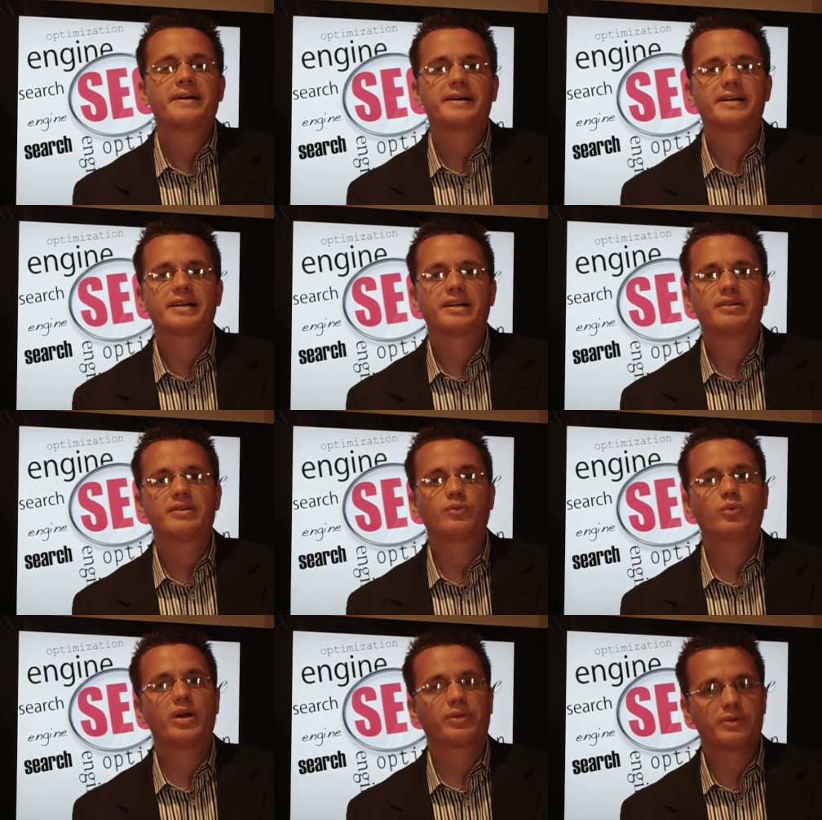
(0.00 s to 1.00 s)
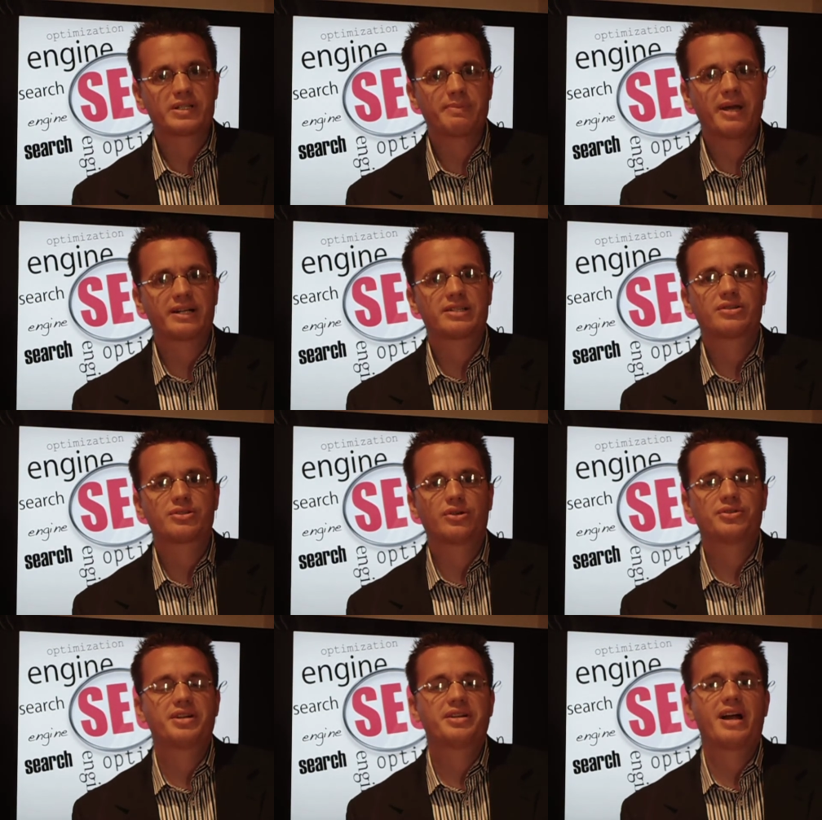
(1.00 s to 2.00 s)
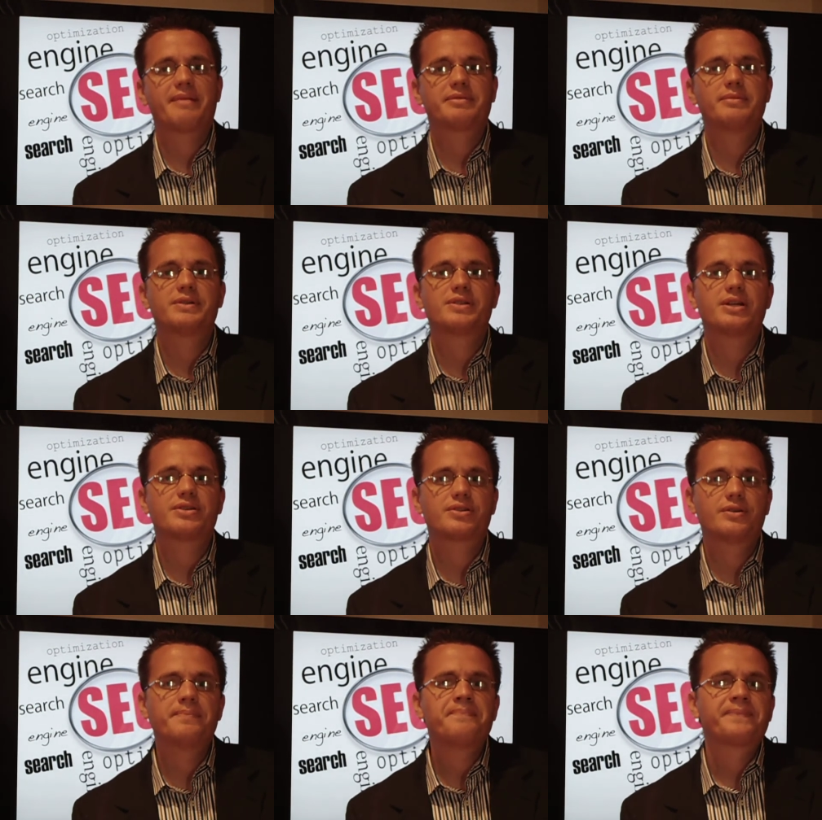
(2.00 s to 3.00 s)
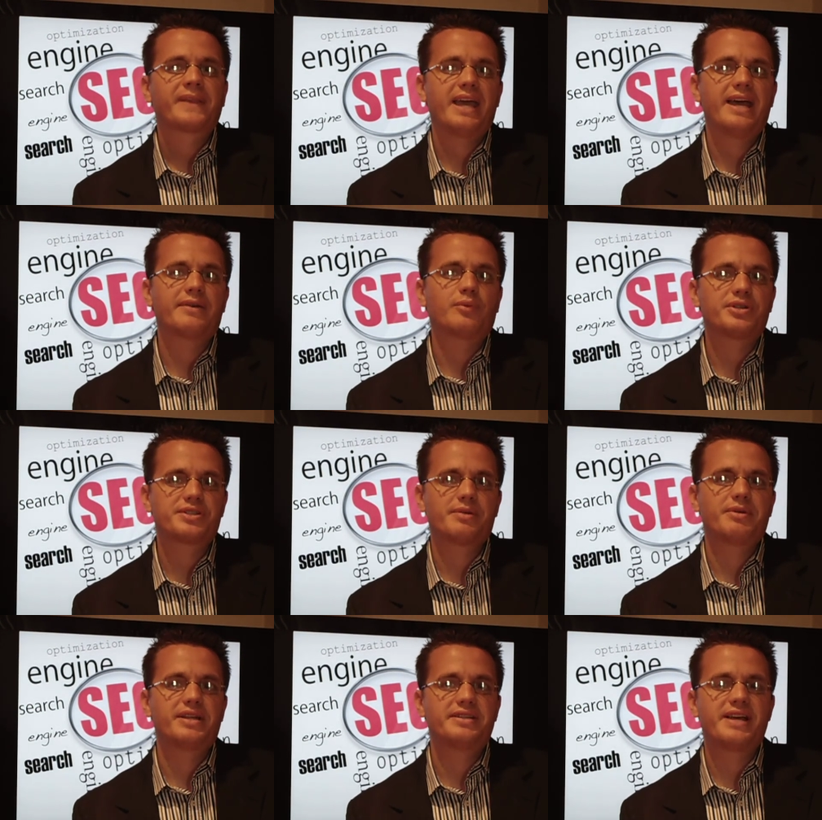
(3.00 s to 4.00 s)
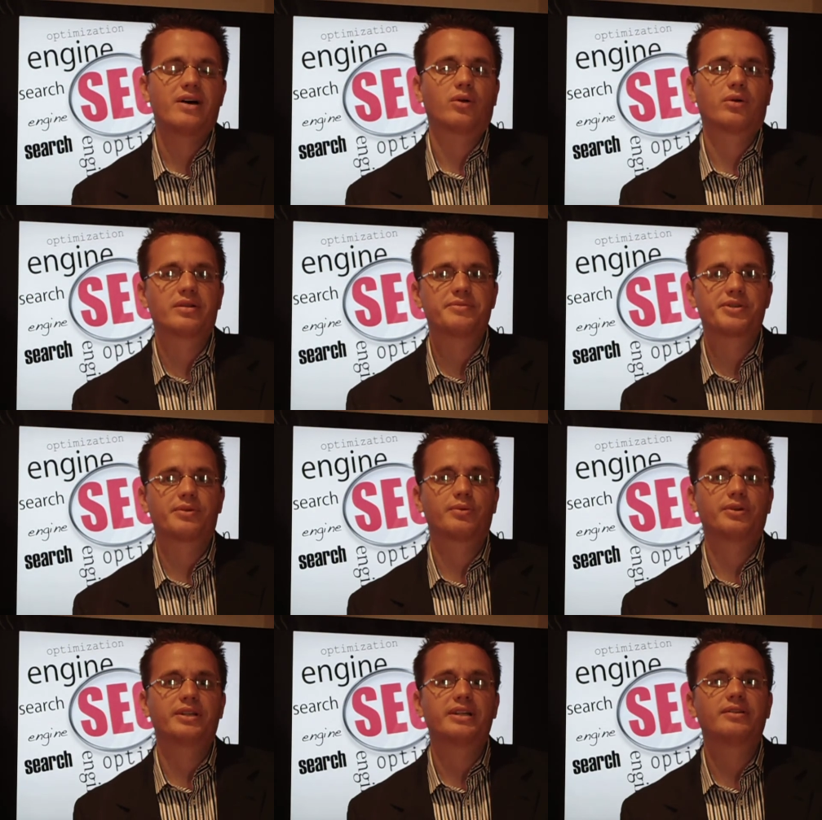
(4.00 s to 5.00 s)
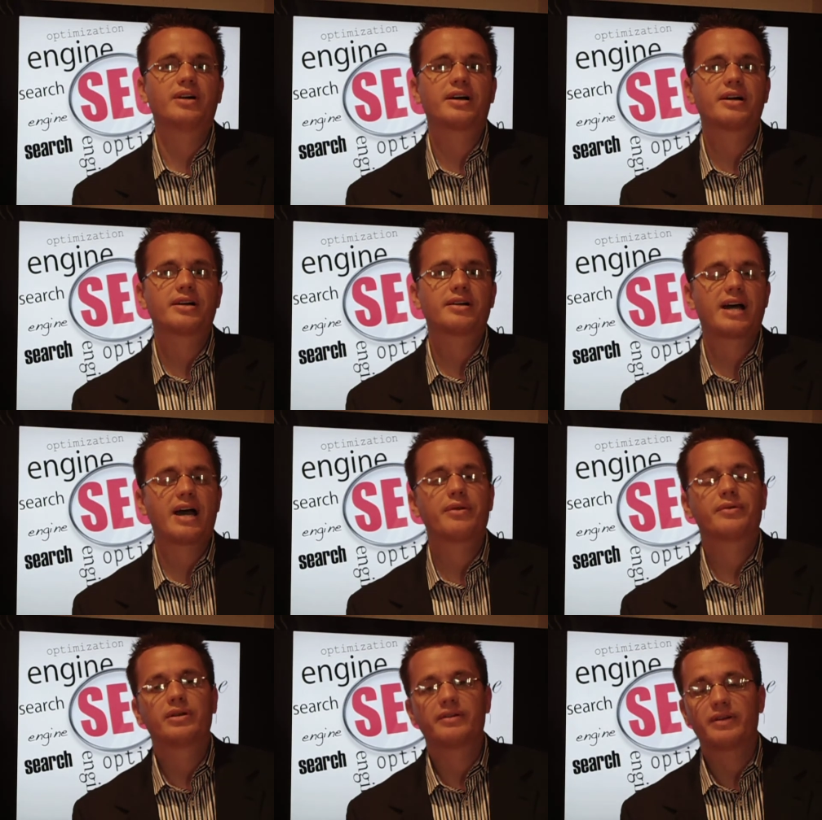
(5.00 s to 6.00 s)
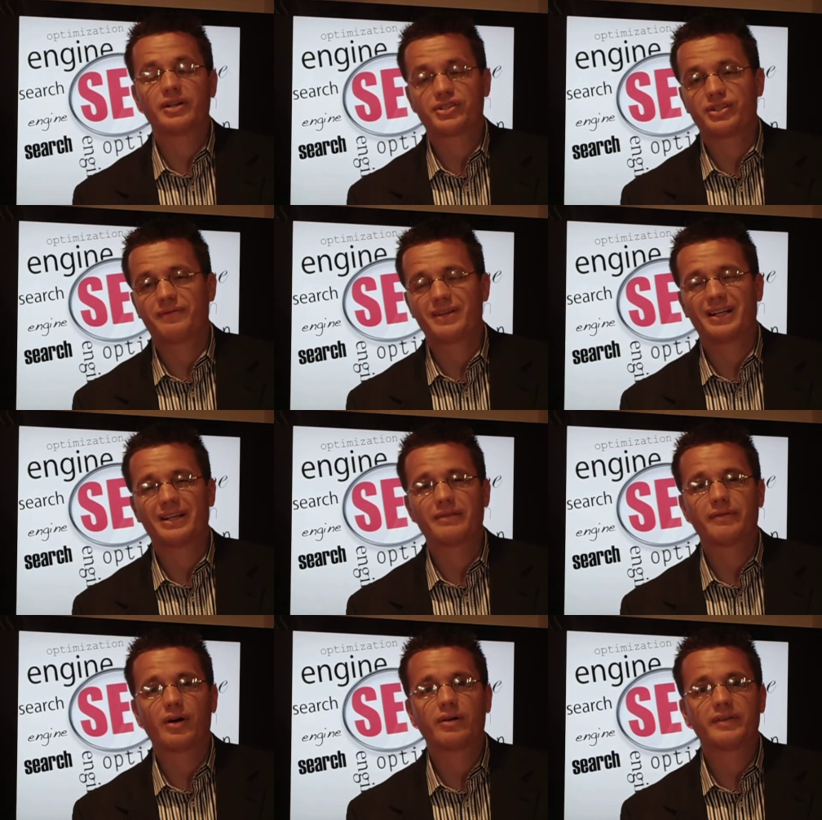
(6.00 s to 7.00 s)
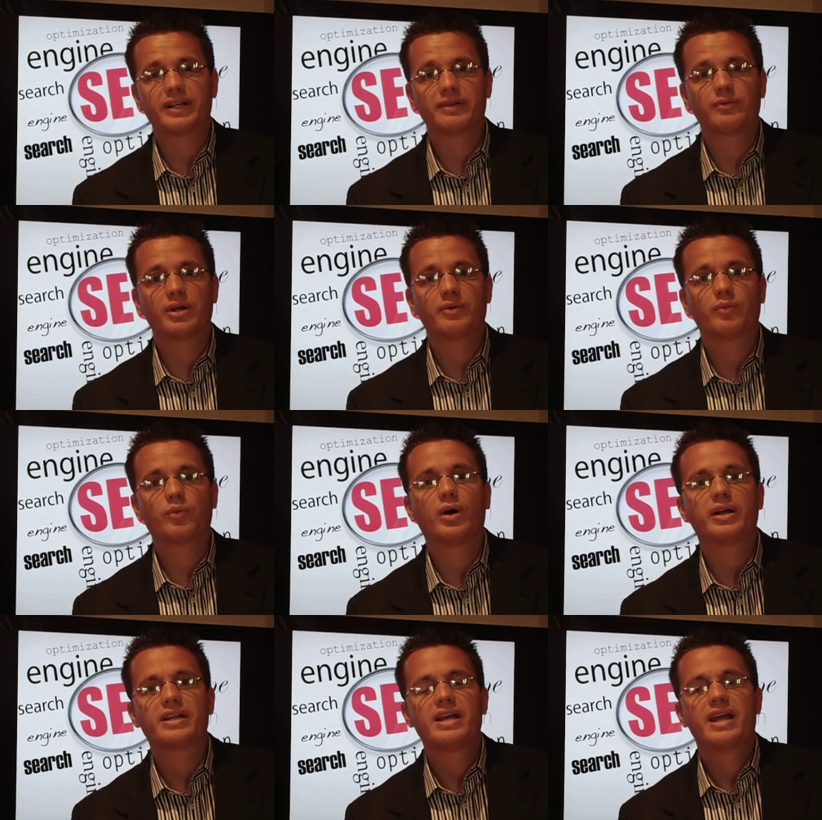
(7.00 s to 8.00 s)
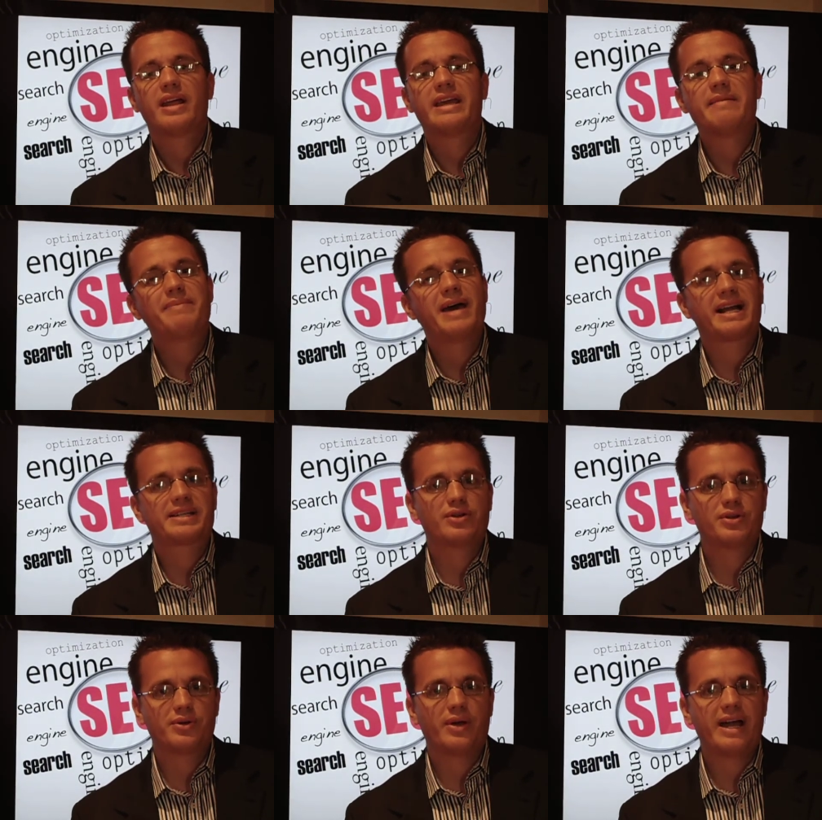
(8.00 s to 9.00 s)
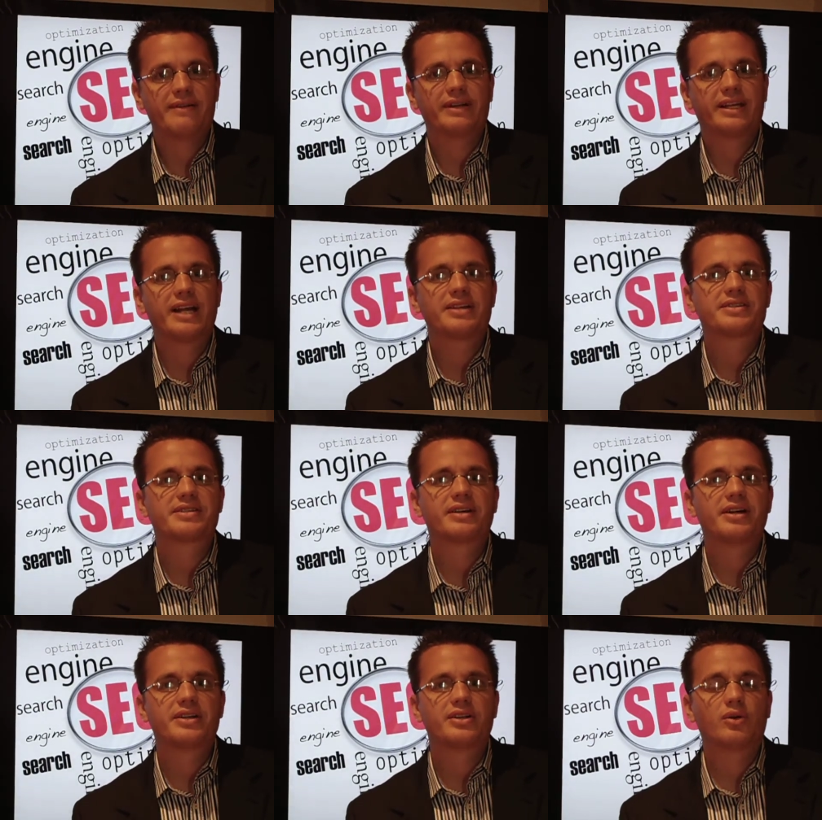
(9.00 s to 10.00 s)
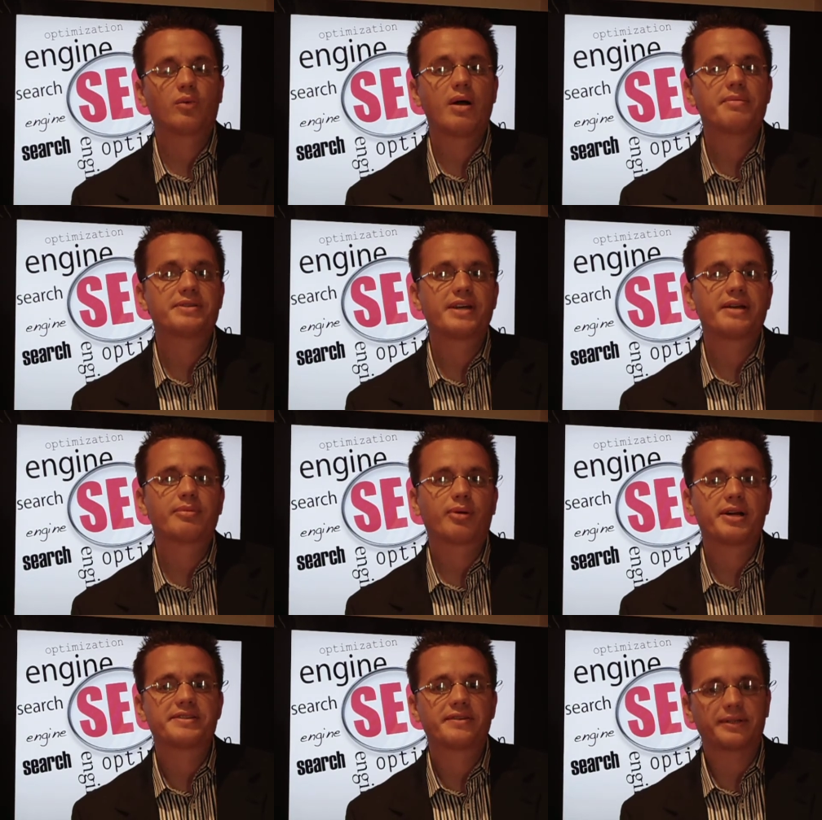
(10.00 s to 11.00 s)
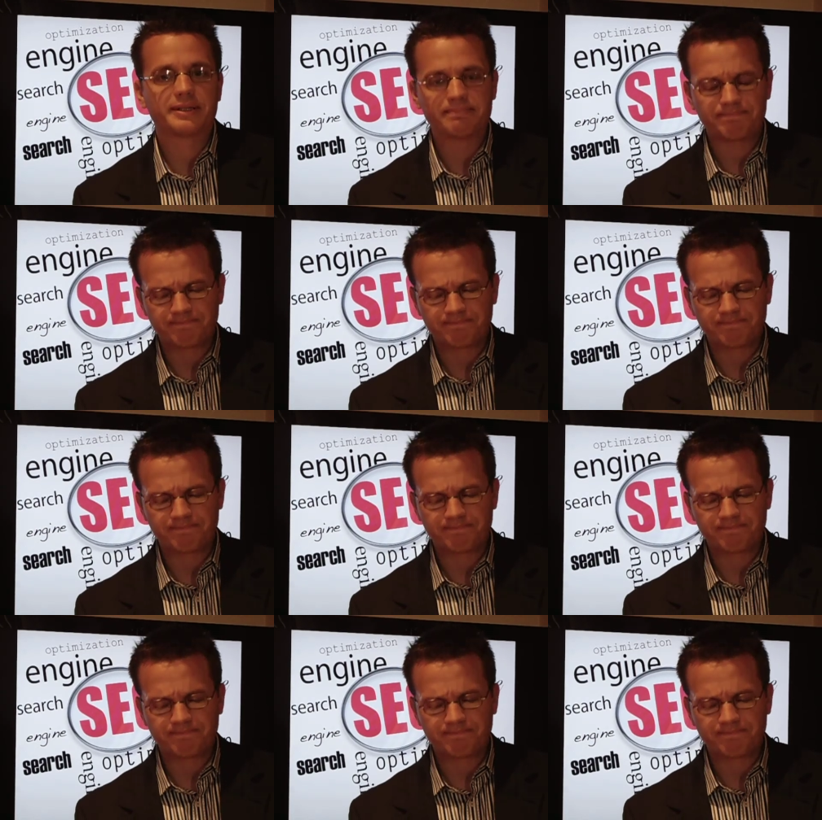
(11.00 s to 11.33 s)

uh, with respect to search engine optimization and what some of these algorithms are really, uh, how they're shifting and evolving and, and what impacts those will have against uh, your website presently.